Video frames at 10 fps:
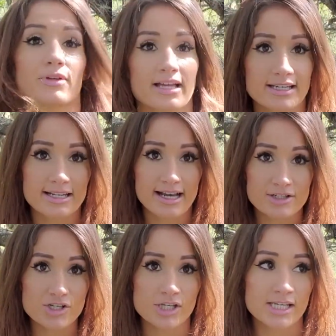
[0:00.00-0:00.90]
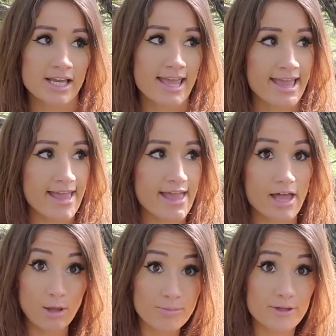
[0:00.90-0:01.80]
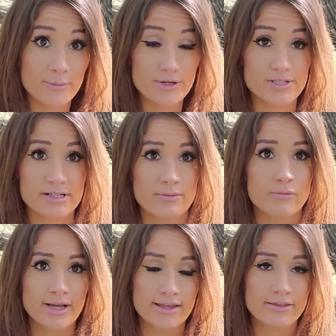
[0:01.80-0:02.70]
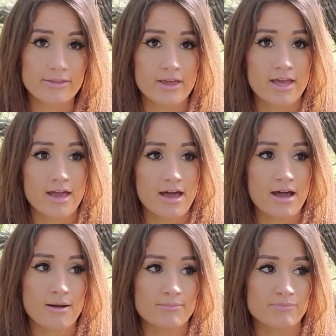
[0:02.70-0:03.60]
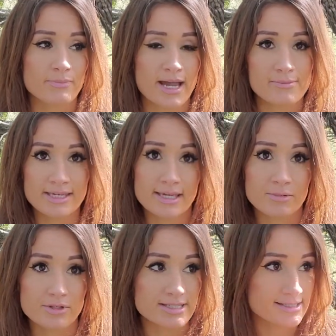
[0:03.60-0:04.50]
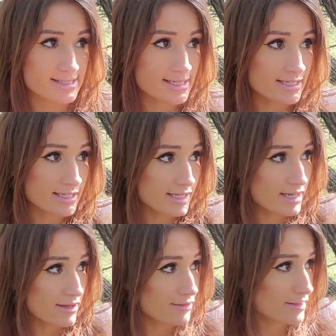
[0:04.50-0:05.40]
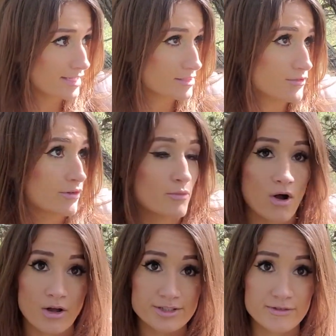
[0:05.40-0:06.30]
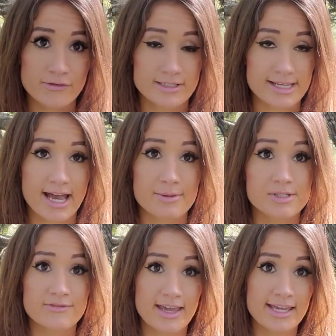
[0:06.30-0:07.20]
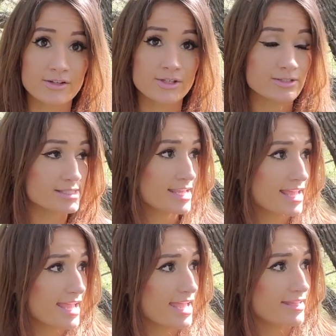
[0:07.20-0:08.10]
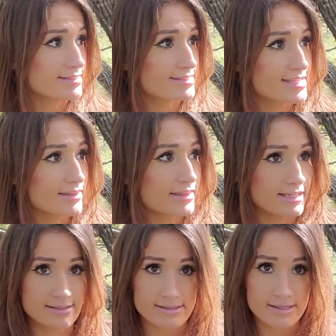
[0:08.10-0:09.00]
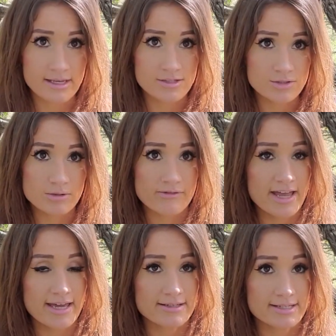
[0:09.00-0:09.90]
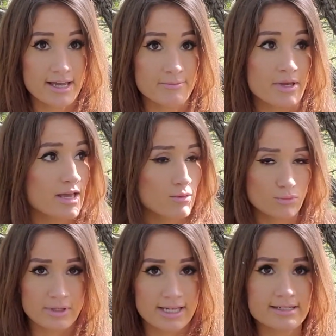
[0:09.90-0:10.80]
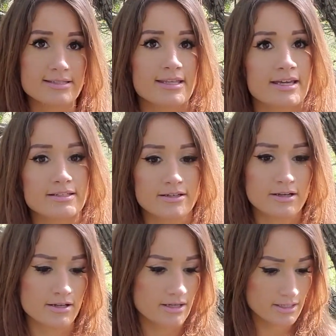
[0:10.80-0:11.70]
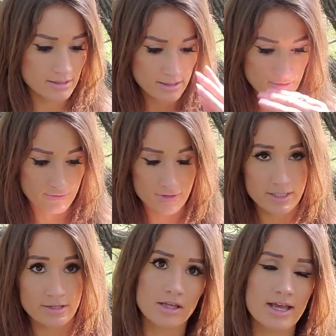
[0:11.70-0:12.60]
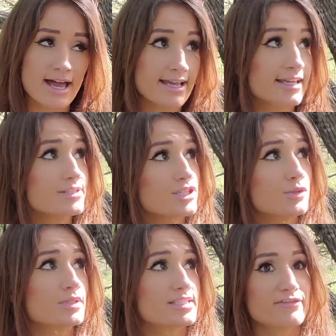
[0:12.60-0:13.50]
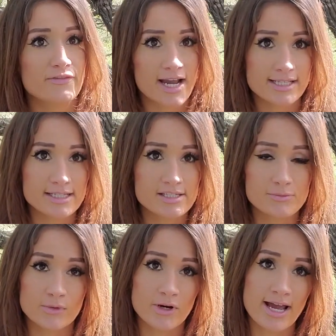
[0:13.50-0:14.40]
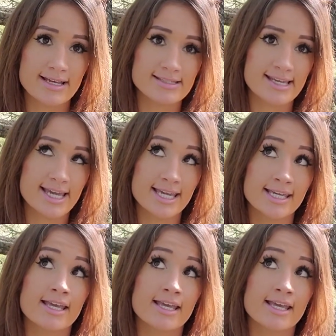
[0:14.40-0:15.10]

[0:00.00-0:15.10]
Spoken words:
I could actually help the person I'm with by being able to see things from all different types of angles and see things sort of ahead of time. We'll get into that in another video. I guess you would define this more as a